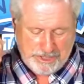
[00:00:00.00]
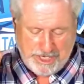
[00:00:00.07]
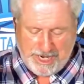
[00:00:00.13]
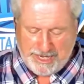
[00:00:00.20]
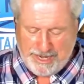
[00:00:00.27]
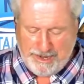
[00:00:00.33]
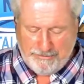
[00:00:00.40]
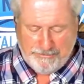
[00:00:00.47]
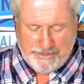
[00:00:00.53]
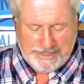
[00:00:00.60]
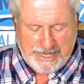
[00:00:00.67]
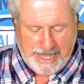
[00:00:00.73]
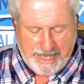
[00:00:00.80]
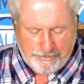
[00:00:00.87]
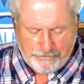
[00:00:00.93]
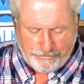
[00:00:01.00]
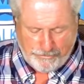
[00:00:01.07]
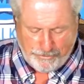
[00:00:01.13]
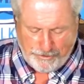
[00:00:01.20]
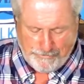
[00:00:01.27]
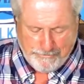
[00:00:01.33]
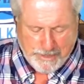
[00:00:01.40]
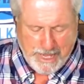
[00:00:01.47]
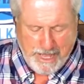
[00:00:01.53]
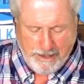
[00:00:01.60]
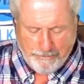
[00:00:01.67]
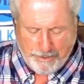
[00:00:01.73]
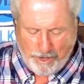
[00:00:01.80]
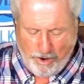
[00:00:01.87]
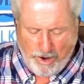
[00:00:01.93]
Check out the times for you.
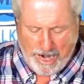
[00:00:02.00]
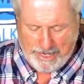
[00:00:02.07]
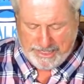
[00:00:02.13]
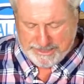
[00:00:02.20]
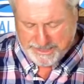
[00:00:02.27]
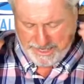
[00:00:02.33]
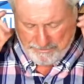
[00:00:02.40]
But all right, let's get